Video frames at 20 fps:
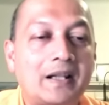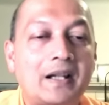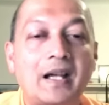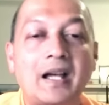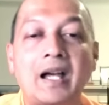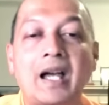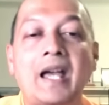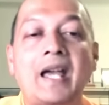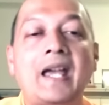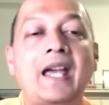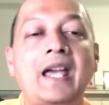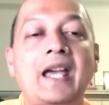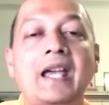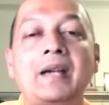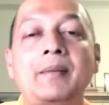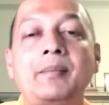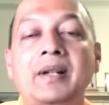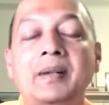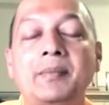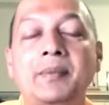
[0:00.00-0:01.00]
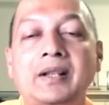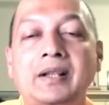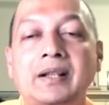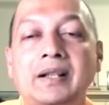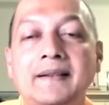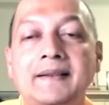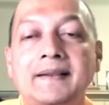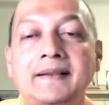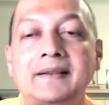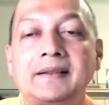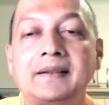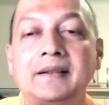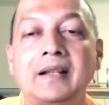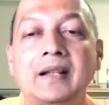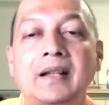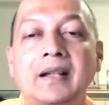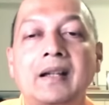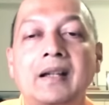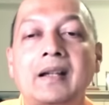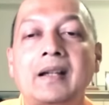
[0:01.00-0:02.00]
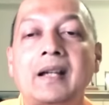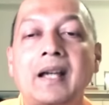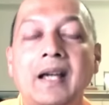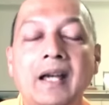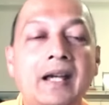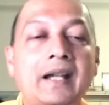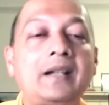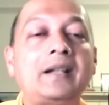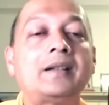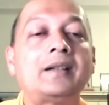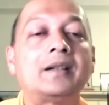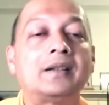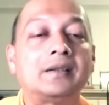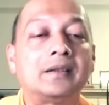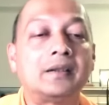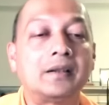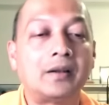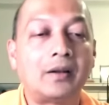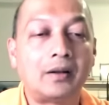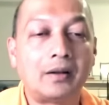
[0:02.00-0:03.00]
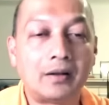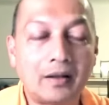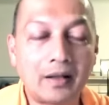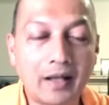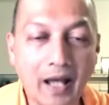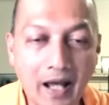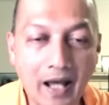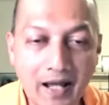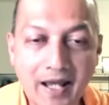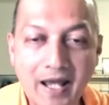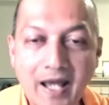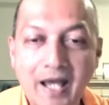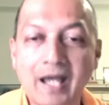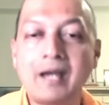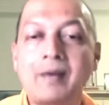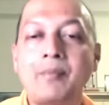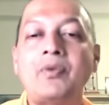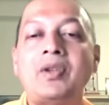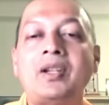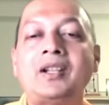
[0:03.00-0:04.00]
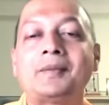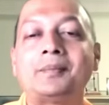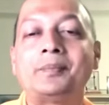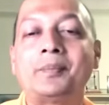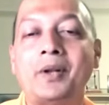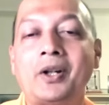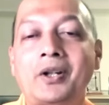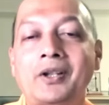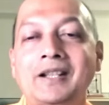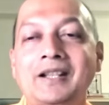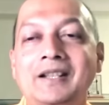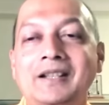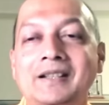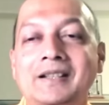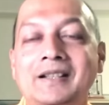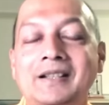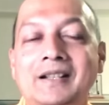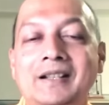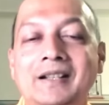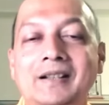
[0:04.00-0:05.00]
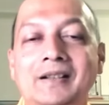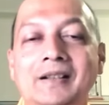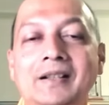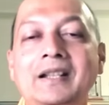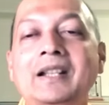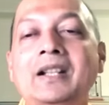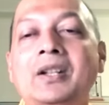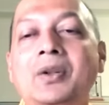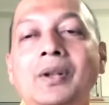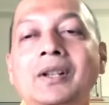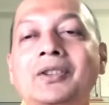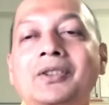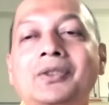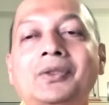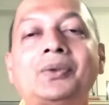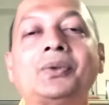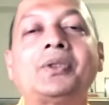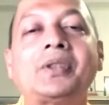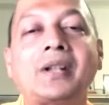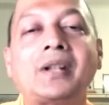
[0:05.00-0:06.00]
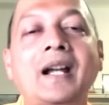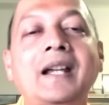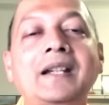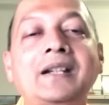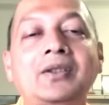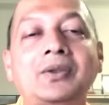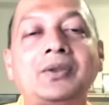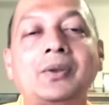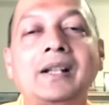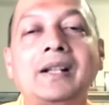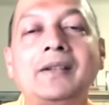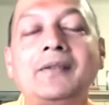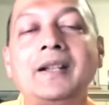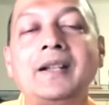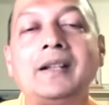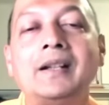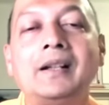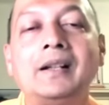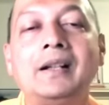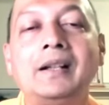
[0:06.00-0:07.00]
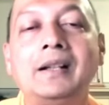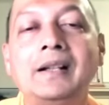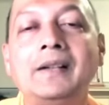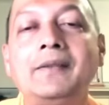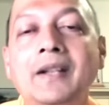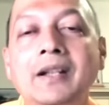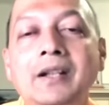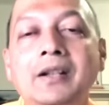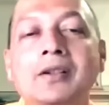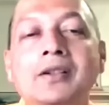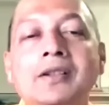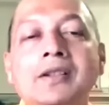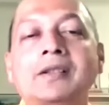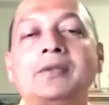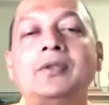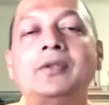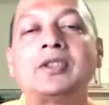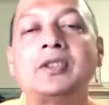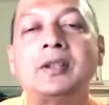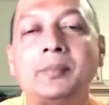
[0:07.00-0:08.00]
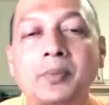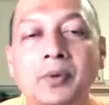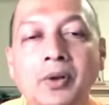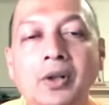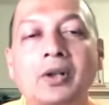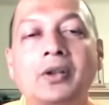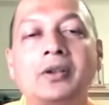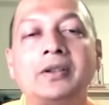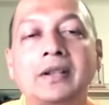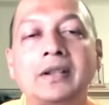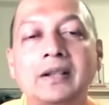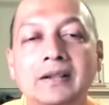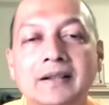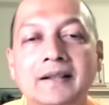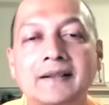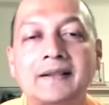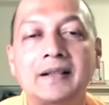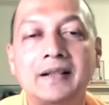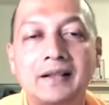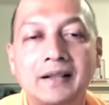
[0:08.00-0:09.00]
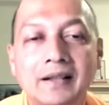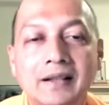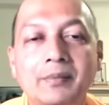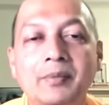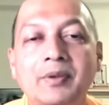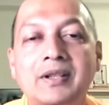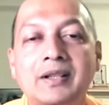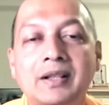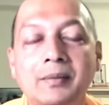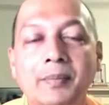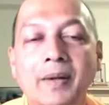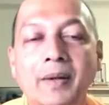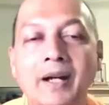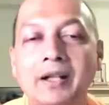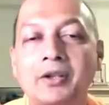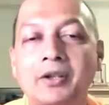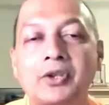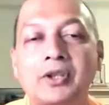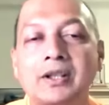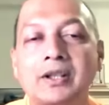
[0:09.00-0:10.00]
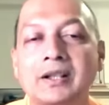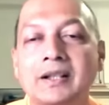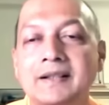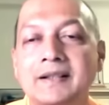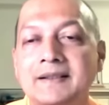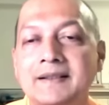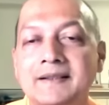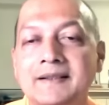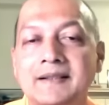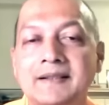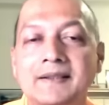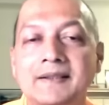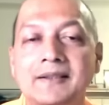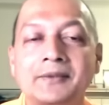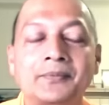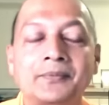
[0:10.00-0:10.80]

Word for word: I am limitless and I am this body equals to trying to living continuously prolonging this limited biological existence.